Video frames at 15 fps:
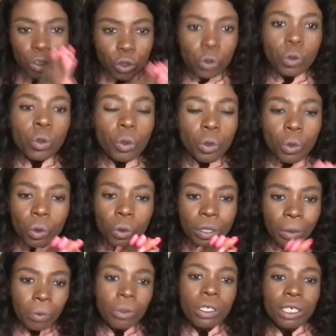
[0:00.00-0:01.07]
Do
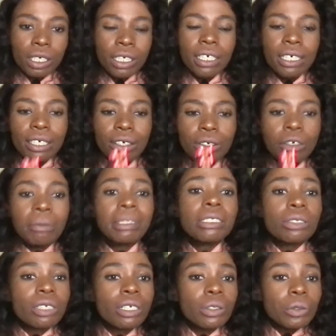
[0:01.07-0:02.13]
the work.
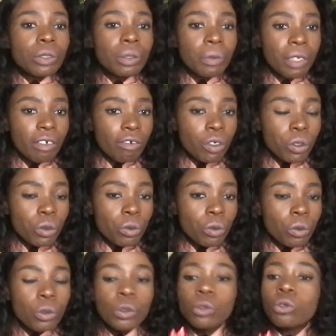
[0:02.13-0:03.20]
Nobody's going to do the work for you.
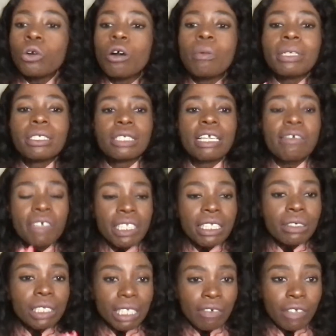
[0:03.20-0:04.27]
Even
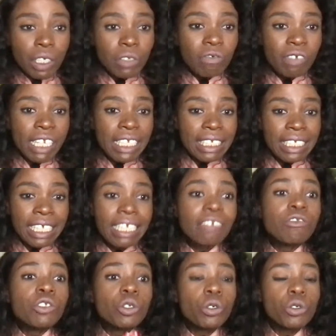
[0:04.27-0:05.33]
the stuff that you've learned here,
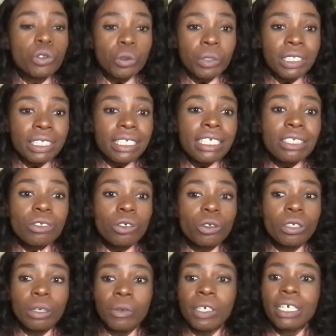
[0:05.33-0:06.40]
if you don't do it, it's not
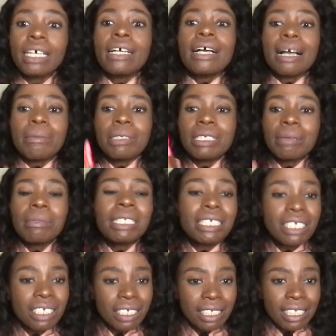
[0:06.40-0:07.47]
going to work. I mean, somebody
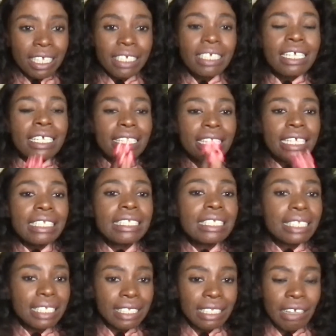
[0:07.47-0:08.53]
has just said they
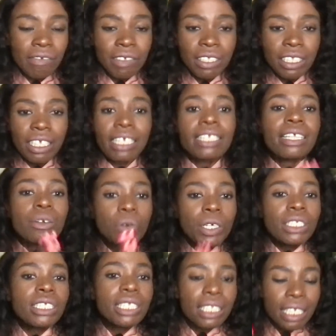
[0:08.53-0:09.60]
did the stuff yesterday. They
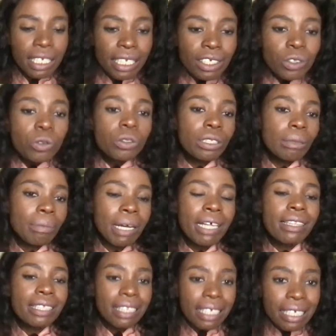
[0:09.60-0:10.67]
went and then they took the
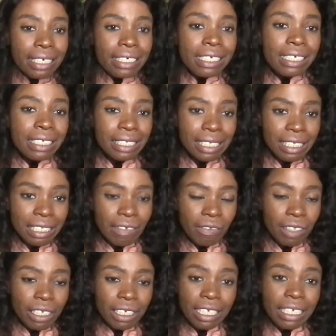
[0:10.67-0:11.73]
bath. They released the stuff
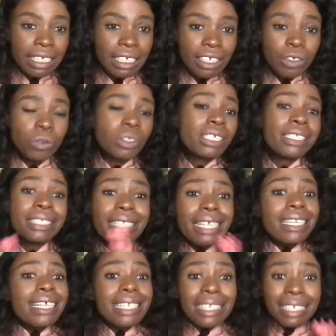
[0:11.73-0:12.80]
that they needed to release.
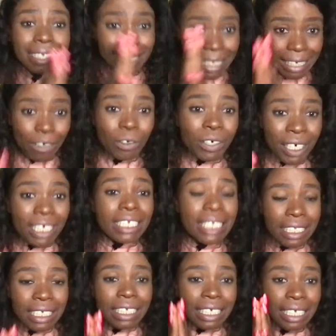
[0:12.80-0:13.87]
And then they
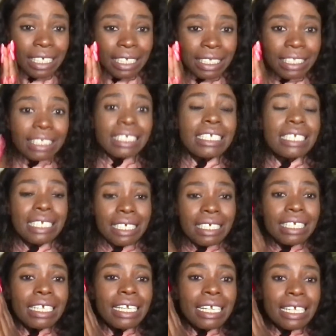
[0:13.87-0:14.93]
already
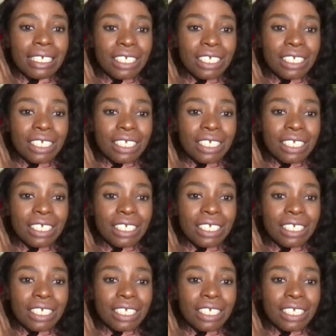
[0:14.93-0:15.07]
seeing